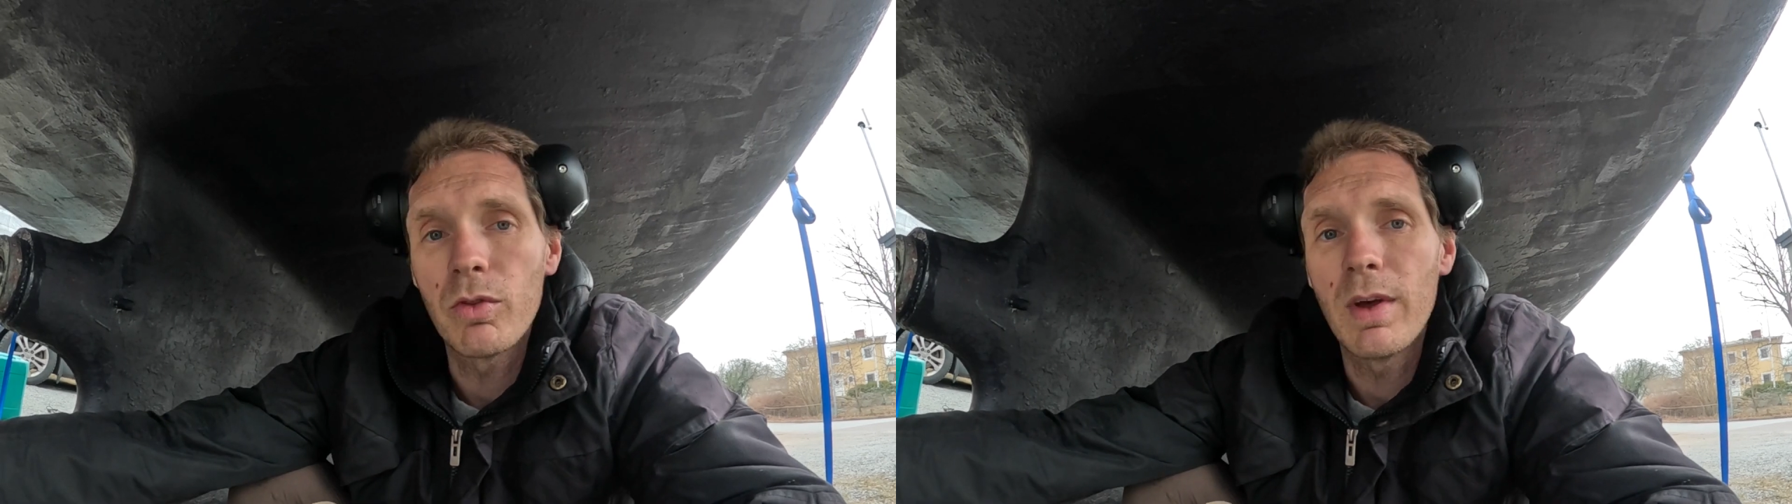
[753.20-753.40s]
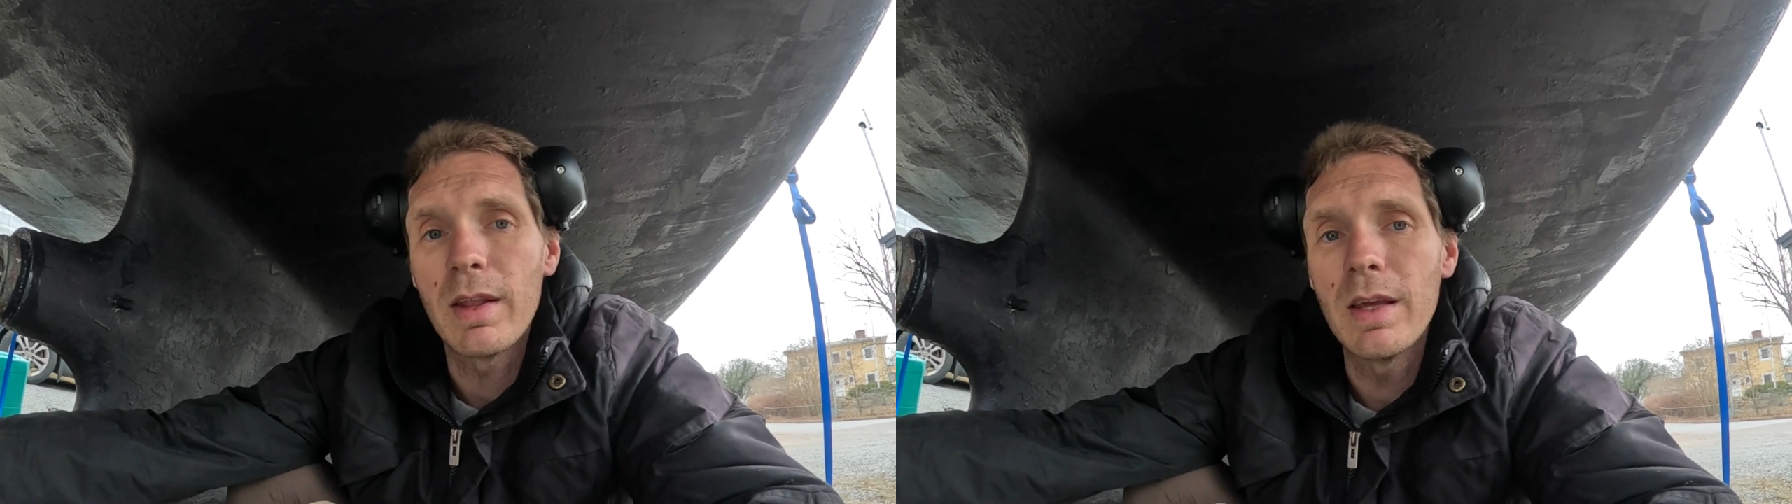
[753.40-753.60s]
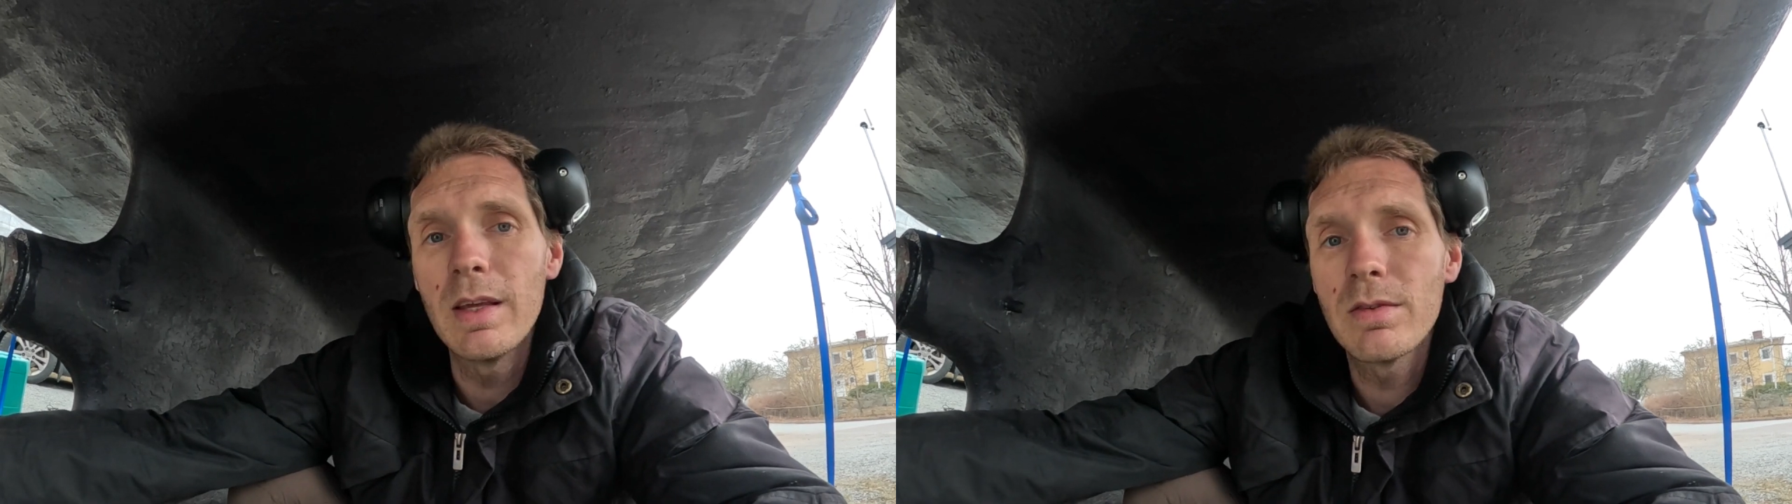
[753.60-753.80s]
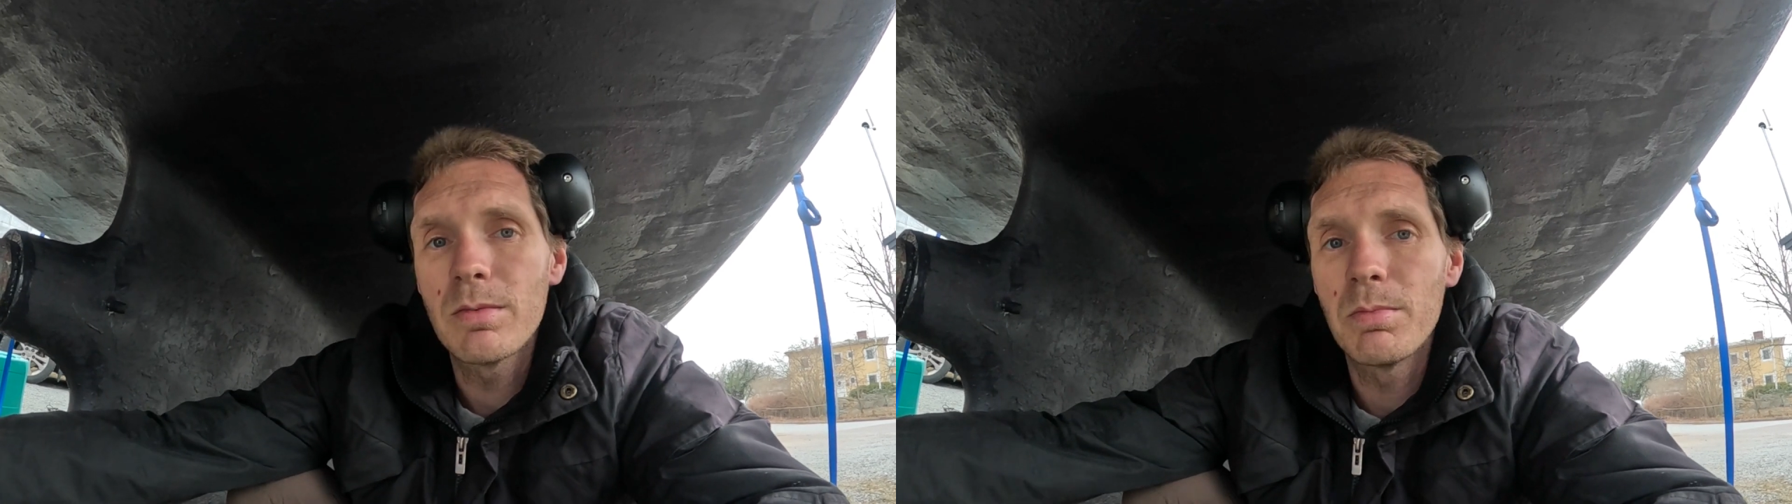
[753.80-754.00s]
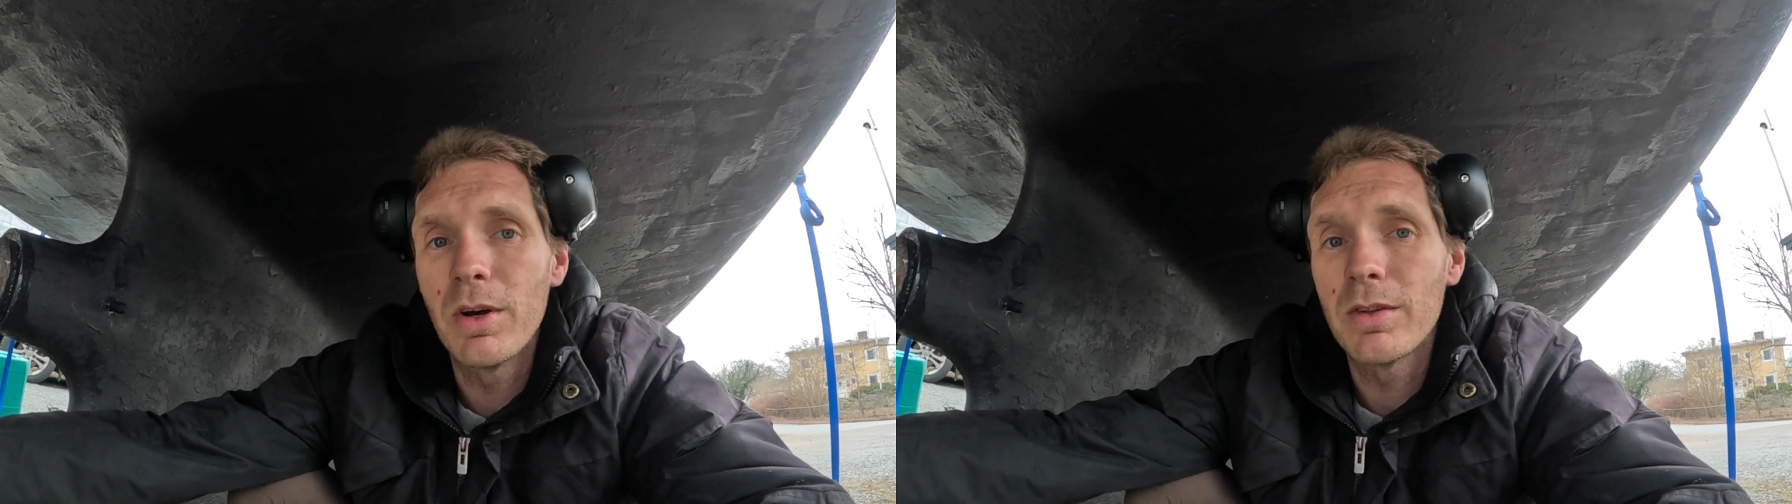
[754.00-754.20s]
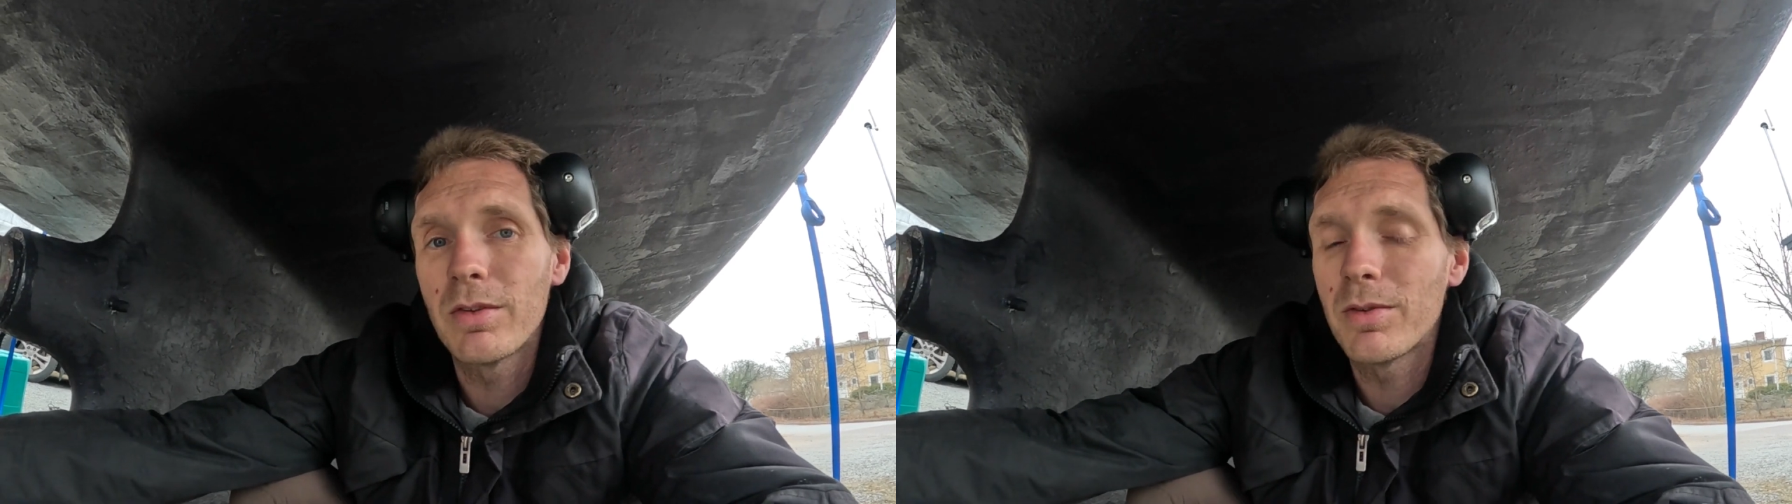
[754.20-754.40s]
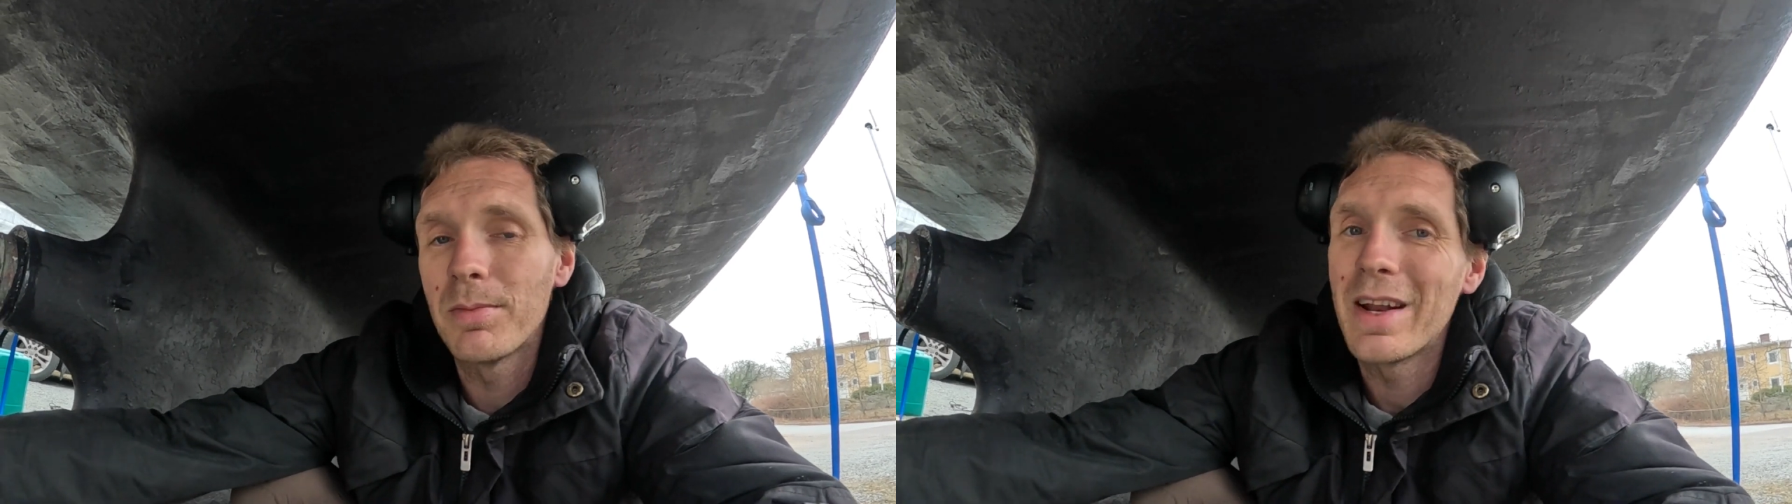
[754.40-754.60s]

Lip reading: that is, but